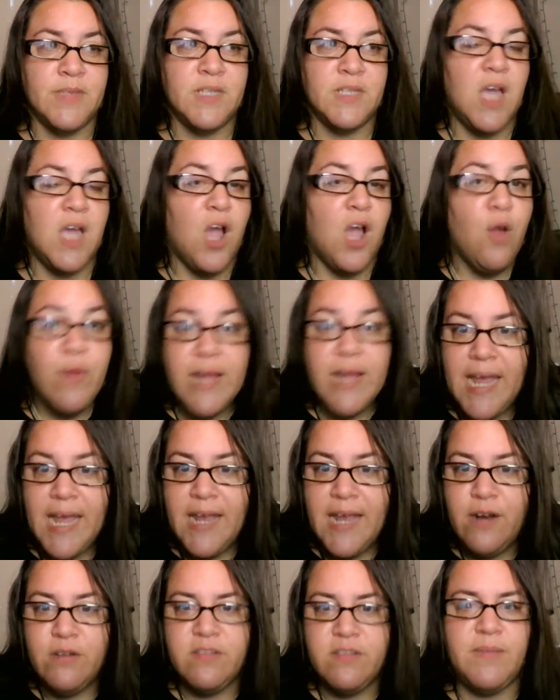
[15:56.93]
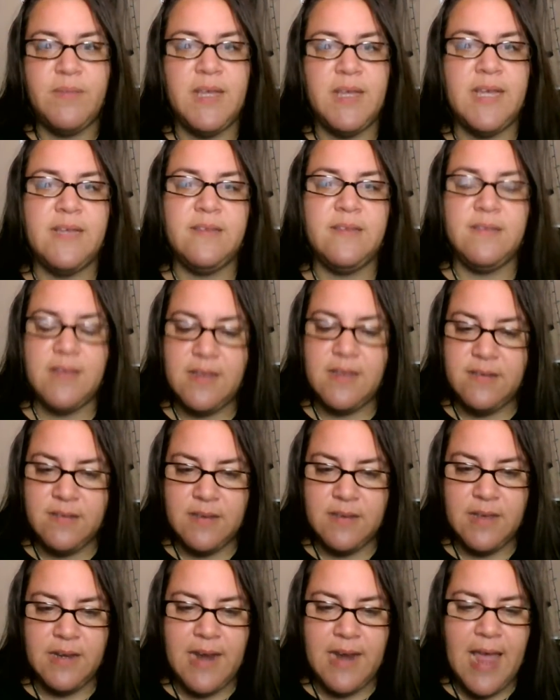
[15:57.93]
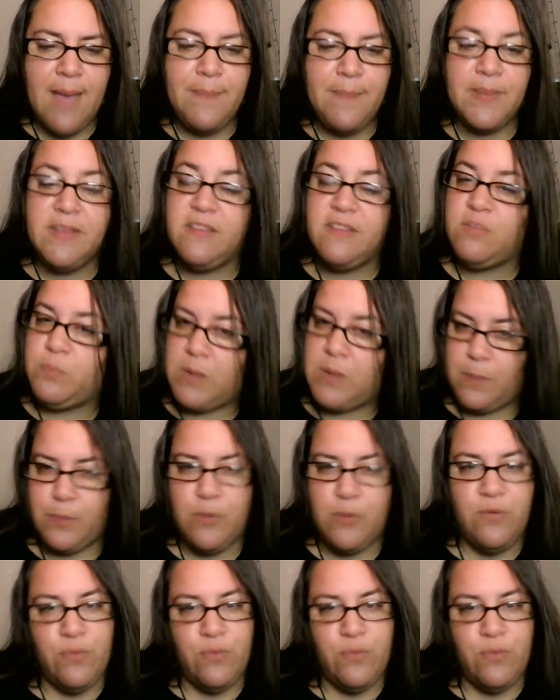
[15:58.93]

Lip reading: a hurricane or something is going to happen, these people